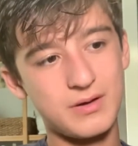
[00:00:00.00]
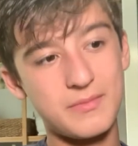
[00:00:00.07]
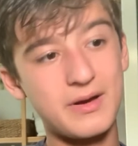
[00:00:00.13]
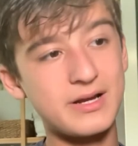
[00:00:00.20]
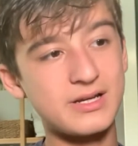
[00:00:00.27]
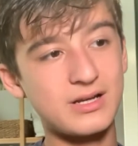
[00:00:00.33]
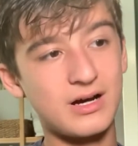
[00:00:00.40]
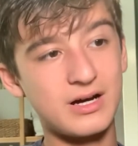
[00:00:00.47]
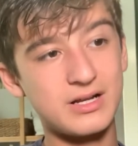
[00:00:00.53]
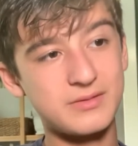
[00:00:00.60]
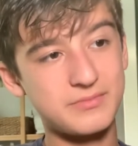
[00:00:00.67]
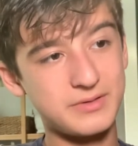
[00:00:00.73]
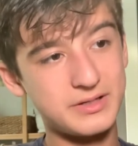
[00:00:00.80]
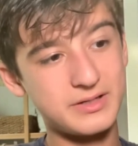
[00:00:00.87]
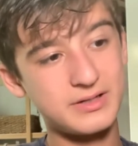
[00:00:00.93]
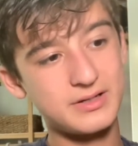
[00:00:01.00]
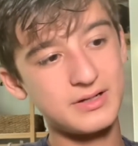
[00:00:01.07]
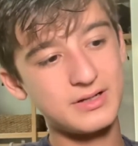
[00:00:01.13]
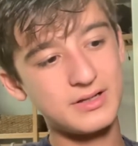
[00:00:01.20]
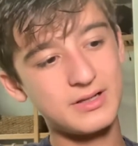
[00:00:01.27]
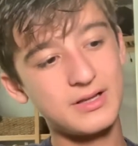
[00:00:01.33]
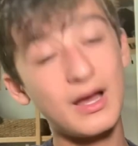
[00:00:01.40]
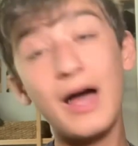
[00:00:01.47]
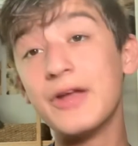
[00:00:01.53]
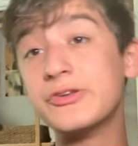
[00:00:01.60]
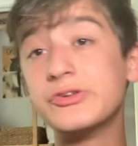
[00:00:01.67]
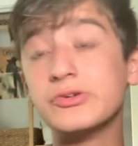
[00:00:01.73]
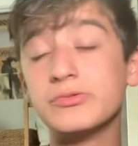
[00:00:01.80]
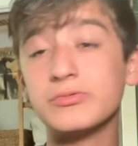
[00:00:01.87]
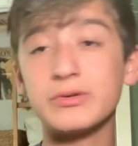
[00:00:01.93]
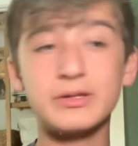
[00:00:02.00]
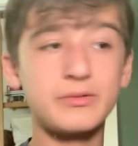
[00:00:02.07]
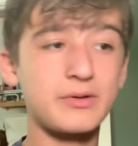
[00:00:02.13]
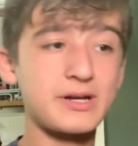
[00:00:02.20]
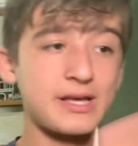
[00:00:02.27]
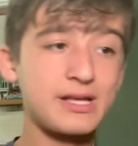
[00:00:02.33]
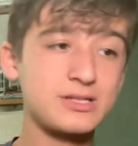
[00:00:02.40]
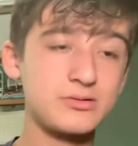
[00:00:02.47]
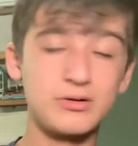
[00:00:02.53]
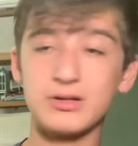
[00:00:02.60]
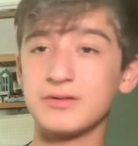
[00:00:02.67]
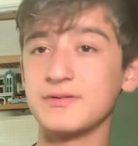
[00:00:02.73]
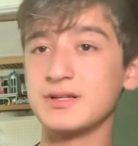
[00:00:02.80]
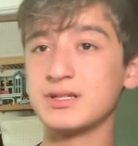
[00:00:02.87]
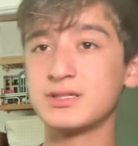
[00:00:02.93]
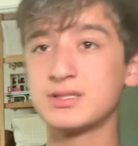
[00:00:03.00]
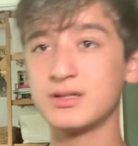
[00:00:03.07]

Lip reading: I might not, but I do really want to get to all of these.